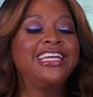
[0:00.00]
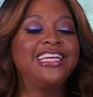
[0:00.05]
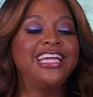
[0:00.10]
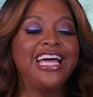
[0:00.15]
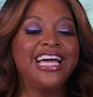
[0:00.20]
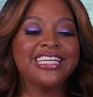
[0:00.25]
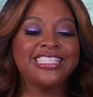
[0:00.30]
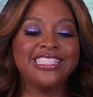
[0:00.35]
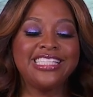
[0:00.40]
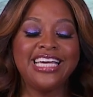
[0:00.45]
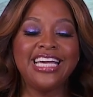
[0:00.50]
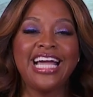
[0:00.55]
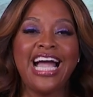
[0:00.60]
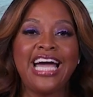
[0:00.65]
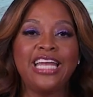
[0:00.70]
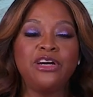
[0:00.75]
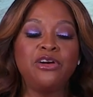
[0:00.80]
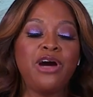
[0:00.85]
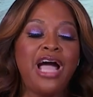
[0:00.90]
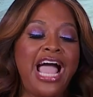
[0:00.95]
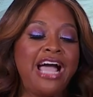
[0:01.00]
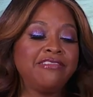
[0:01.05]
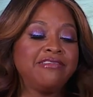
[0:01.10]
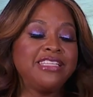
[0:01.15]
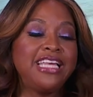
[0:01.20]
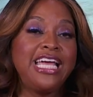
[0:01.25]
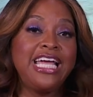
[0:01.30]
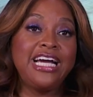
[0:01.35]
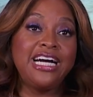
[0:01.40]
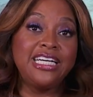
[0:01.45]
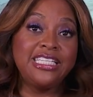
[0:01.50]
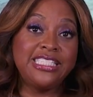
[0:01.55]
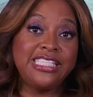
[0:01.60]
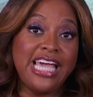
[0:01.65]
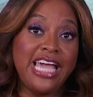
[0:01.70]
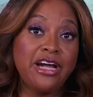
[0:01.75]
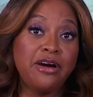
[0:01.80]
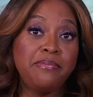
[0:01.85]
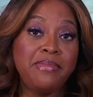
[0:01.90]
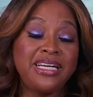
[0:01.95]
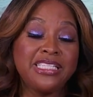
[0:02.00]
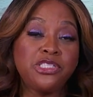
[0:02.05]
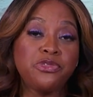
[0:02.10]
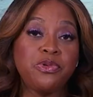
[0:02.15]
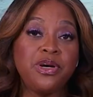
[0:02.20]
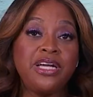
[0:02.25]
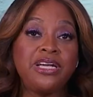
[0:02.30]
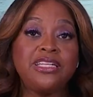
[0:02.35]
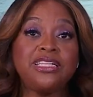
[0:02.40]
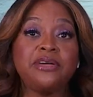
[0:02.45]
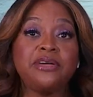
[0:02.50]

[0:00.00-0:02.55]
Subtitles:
Next thing I know, after they untangled my sweater,